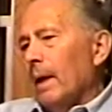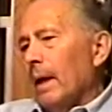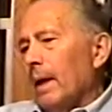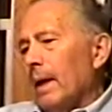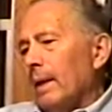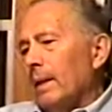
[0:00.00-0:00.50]

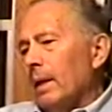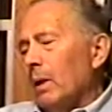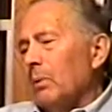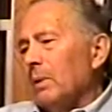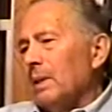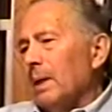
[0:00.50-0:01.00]
and I think it
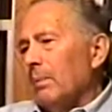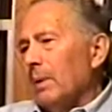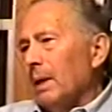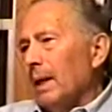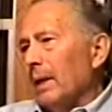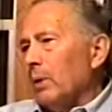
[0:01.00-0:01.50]
was
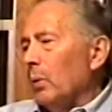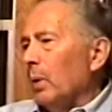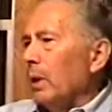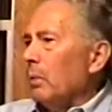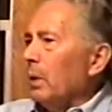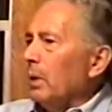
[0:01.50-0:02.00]
something like
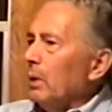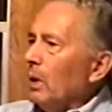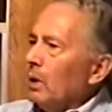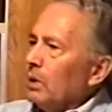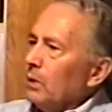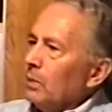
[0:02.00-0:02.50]

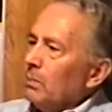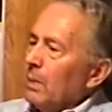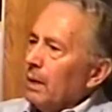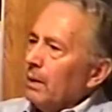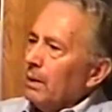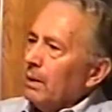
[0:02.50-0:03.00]
$21 a
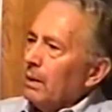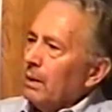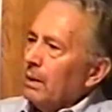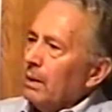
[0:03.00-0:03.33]
month,